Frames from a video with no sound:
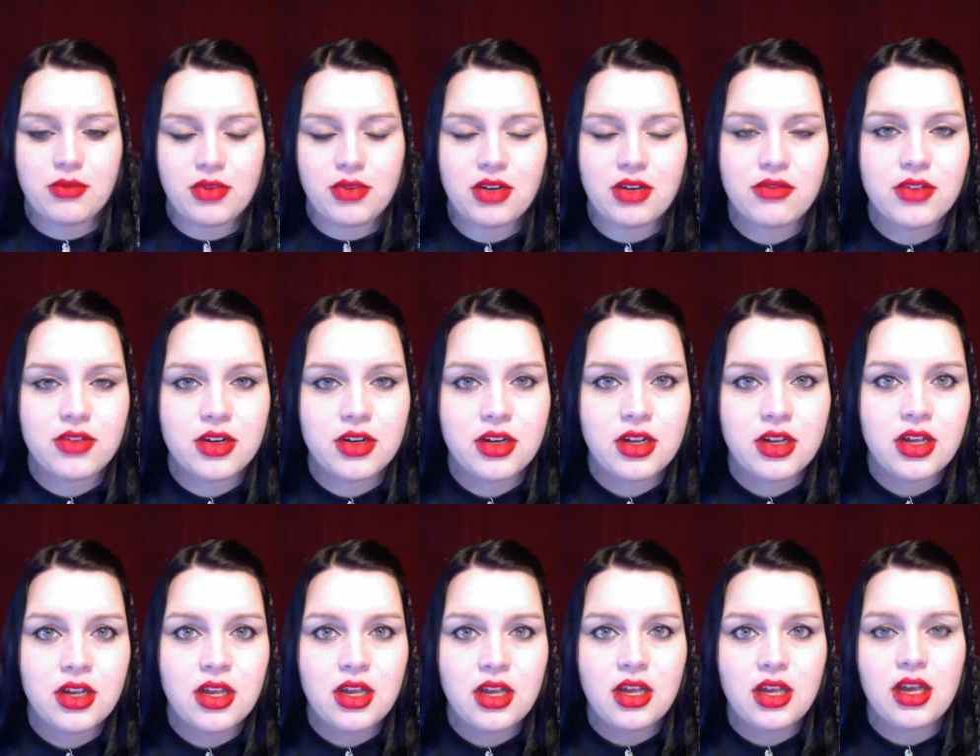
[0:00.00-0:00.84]

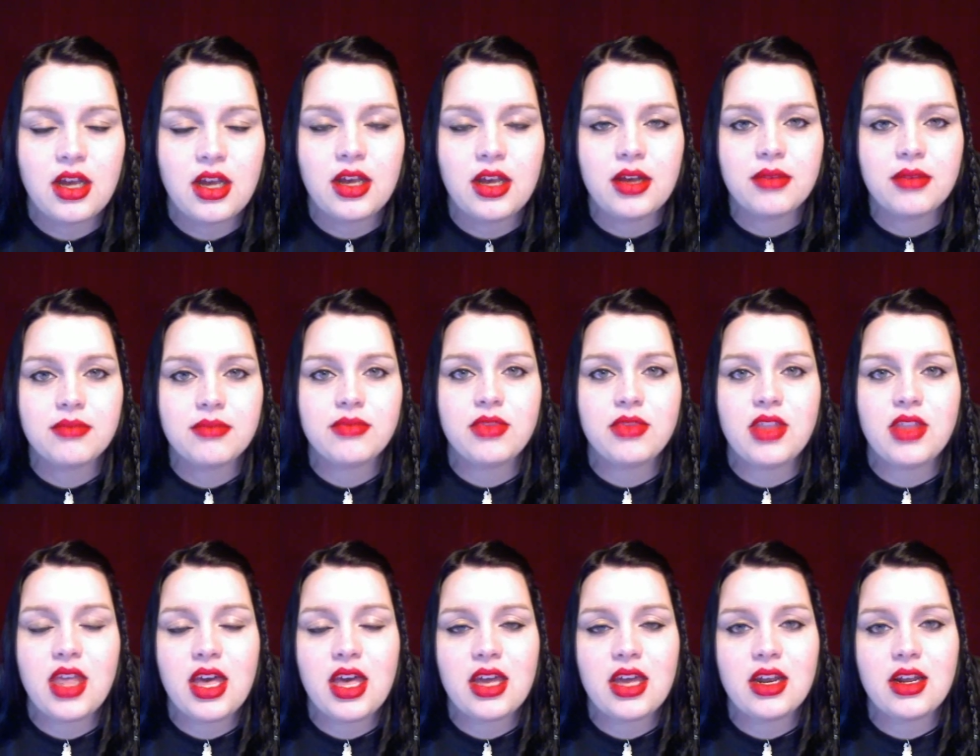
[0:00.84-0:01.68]

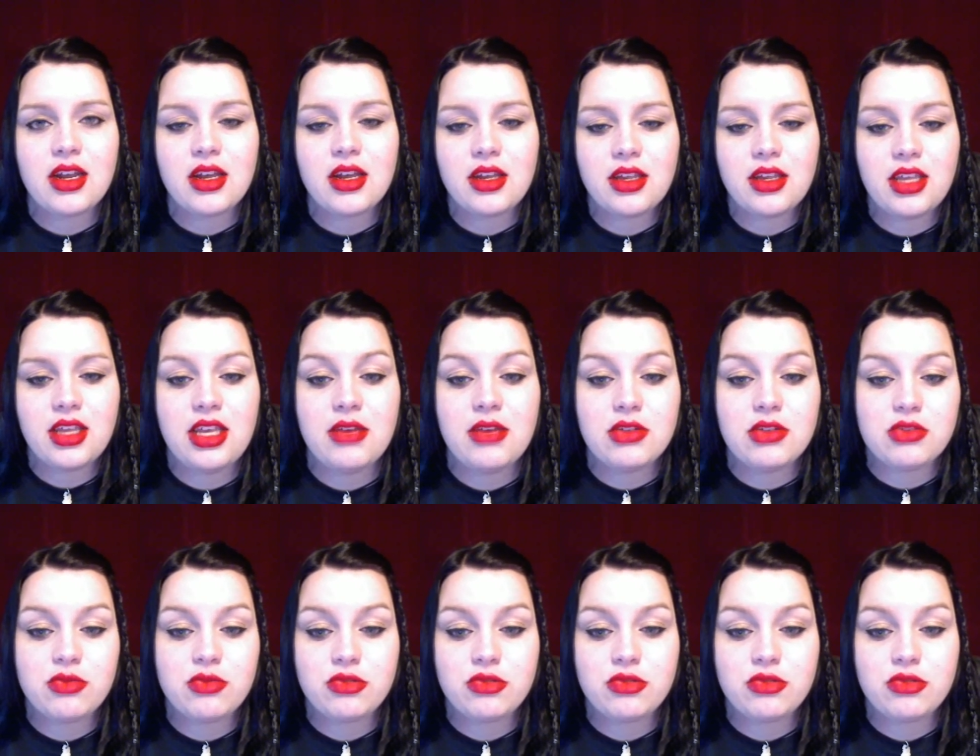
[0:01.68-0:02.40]
whatever. He was